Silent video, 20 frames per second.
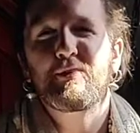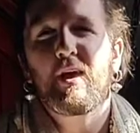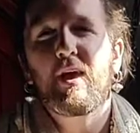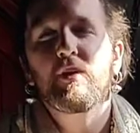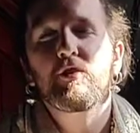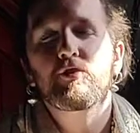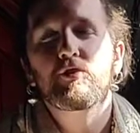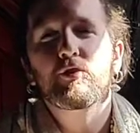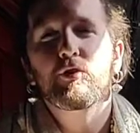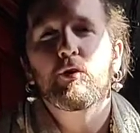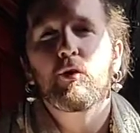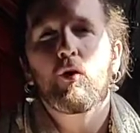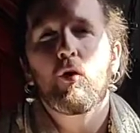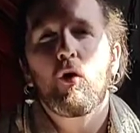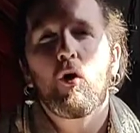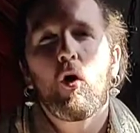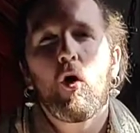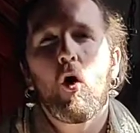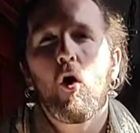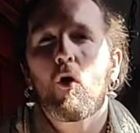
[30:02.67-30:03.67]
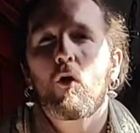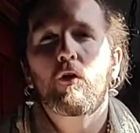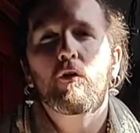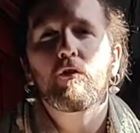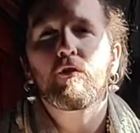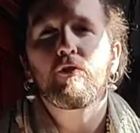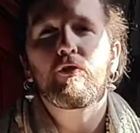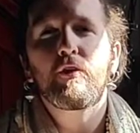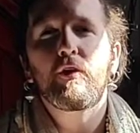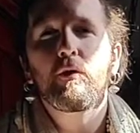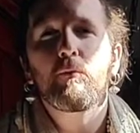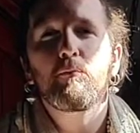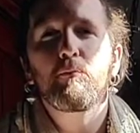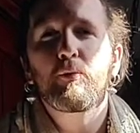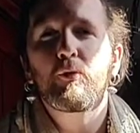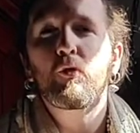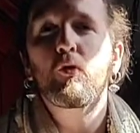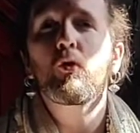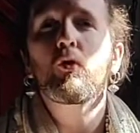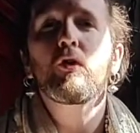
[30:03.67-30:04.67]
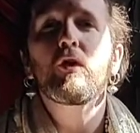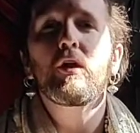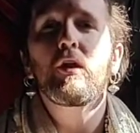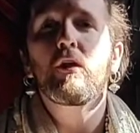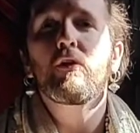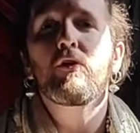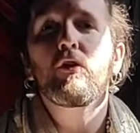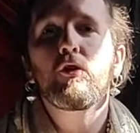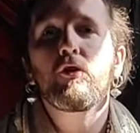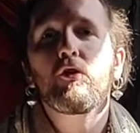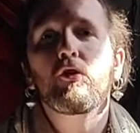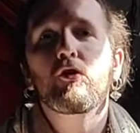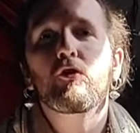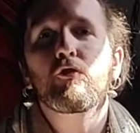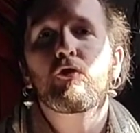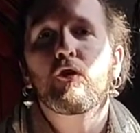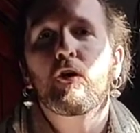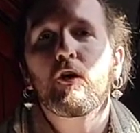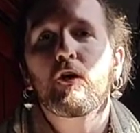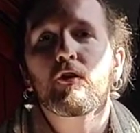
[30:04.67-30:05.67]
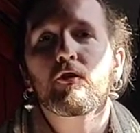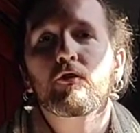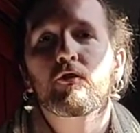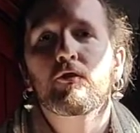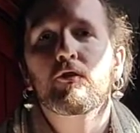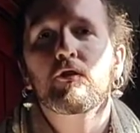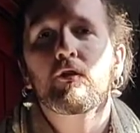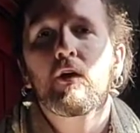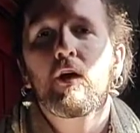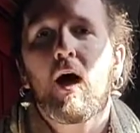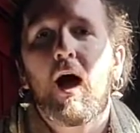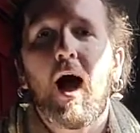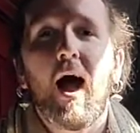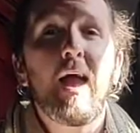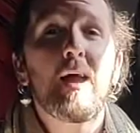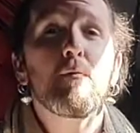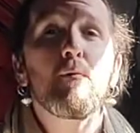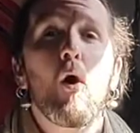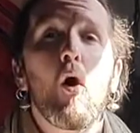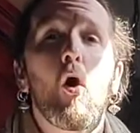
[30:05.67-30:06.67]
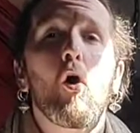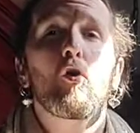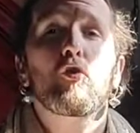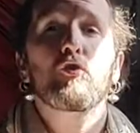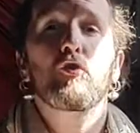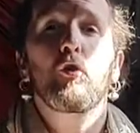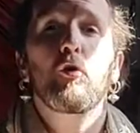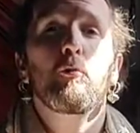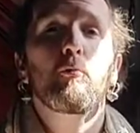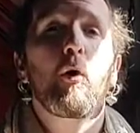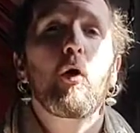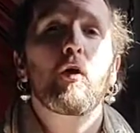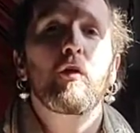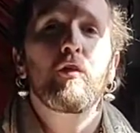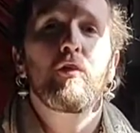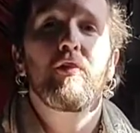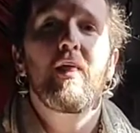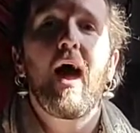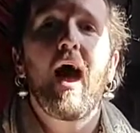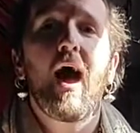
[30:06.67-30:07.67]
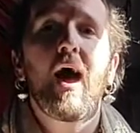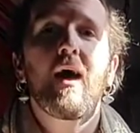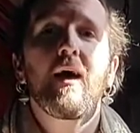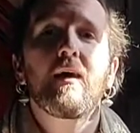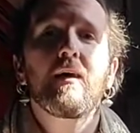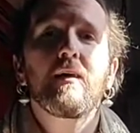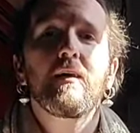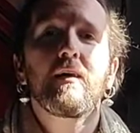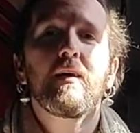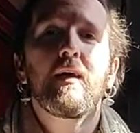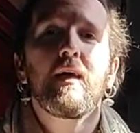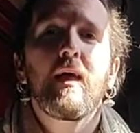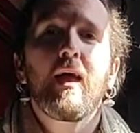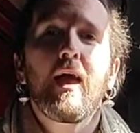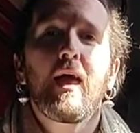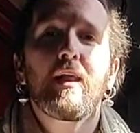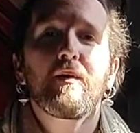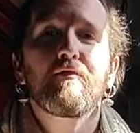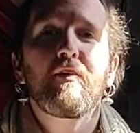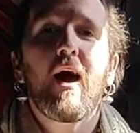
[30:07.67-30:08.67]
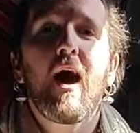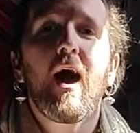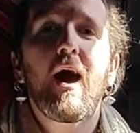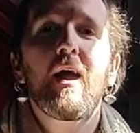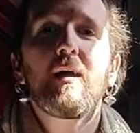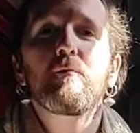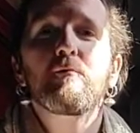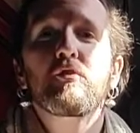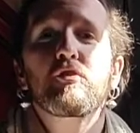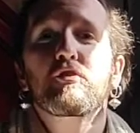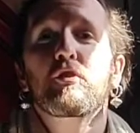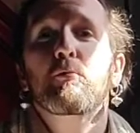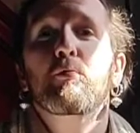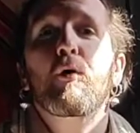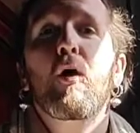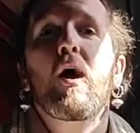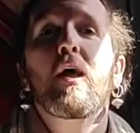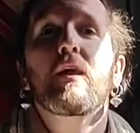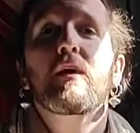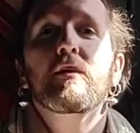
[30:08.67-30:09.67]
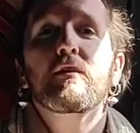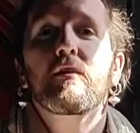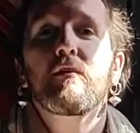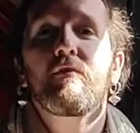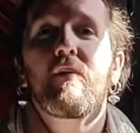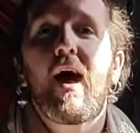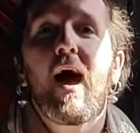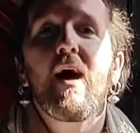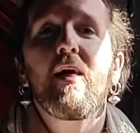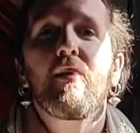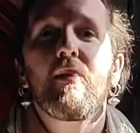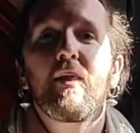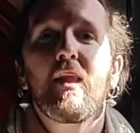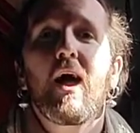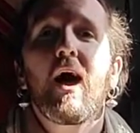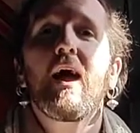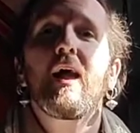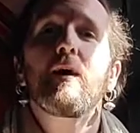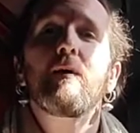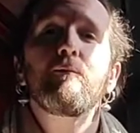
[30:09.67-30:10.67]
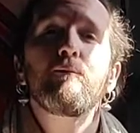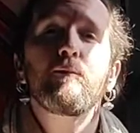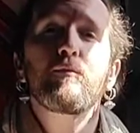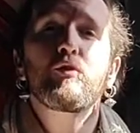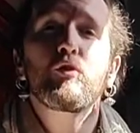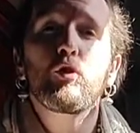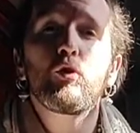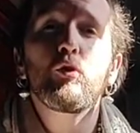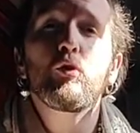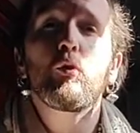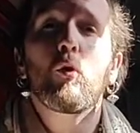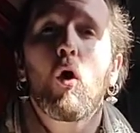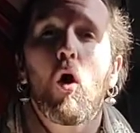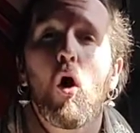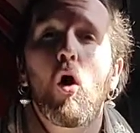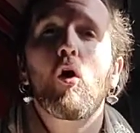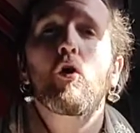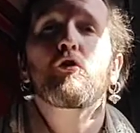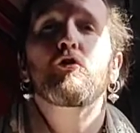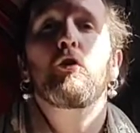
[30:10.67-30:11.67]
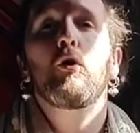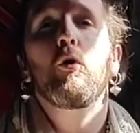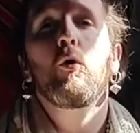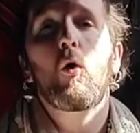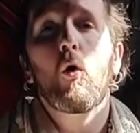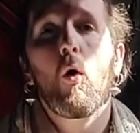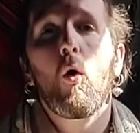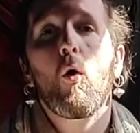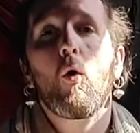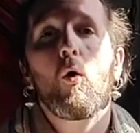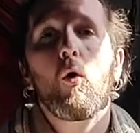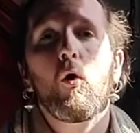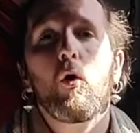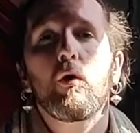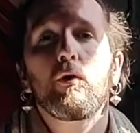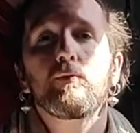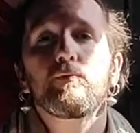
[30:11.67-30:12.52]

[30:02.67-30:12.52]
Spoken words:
potential, all of the beauty in the universe, I am also part of that. And if I am just a product of that, then I am too also whole.